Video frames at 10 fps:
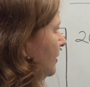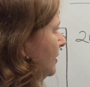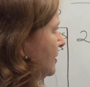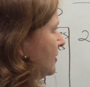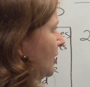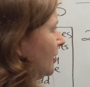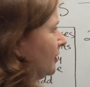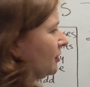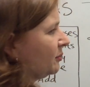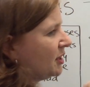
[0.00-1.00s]
This dot
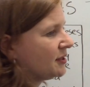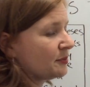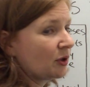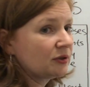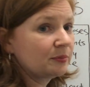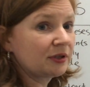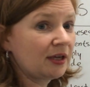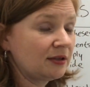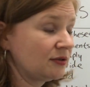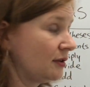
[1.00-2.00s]
here means
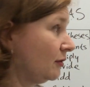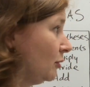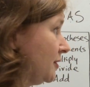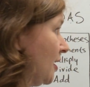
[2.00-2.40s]
multiplication, or